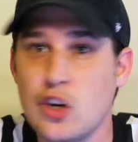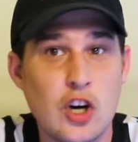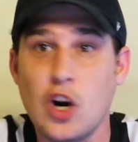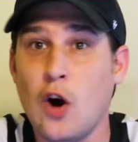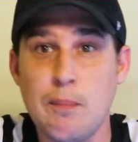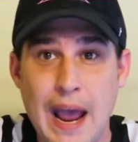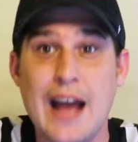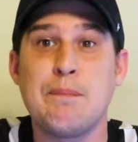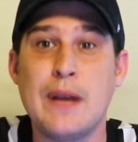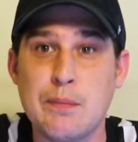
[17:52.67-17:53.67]
Good or
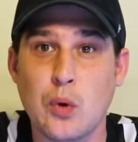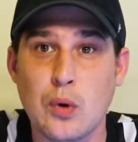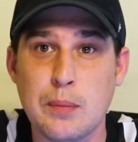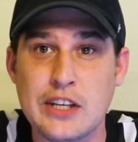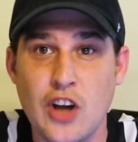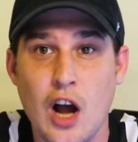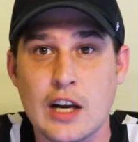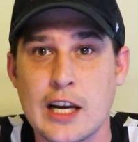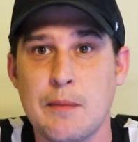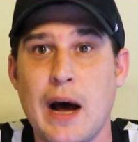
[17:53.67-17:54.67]
bad, people will be
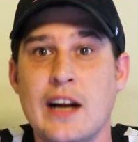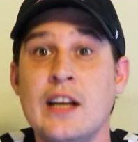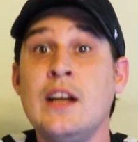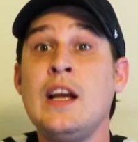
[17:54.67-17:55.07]
talking about it.